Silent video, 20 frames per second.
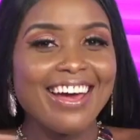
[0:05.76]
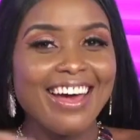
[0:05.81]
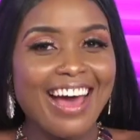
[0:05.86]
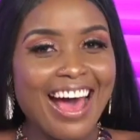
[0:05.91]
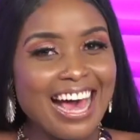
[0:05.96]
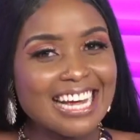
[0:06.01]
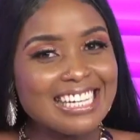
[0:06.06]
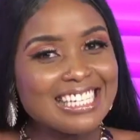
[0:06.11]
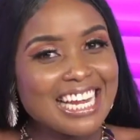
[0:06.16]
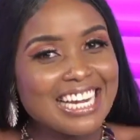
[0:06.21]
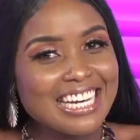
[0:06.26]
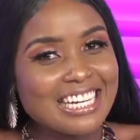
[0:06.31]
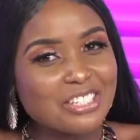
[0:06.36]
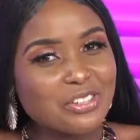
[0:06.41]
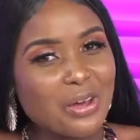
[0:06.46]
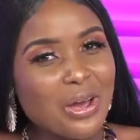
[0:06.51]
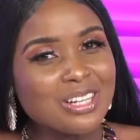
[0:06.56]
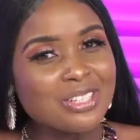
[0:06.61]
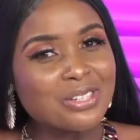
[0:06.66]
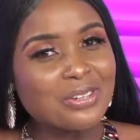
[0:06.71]
I said it's
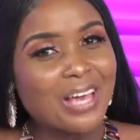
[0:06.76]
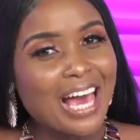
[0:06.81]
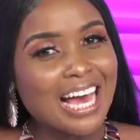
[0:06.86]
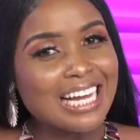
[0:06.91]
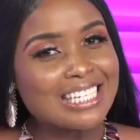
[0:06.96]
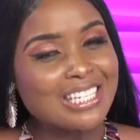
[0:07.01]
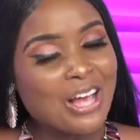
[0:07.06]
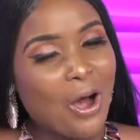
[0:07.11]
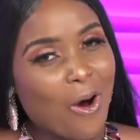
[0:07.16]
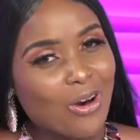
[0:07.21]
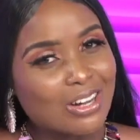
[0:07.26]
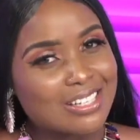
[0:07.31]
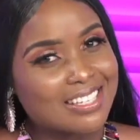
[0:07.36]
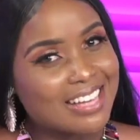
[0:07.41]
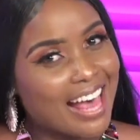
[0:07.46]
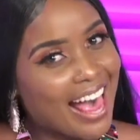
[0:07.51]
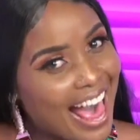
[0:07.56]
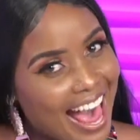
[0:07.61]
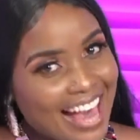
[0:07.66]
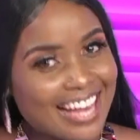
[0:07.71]
going to get hot.
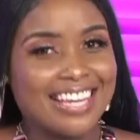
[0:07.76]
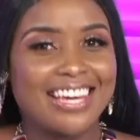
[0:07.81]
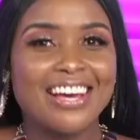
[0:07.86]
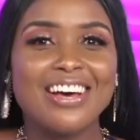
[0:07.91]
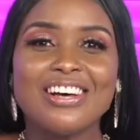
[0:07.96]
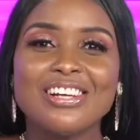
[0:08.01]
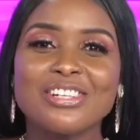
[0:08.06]
Hey,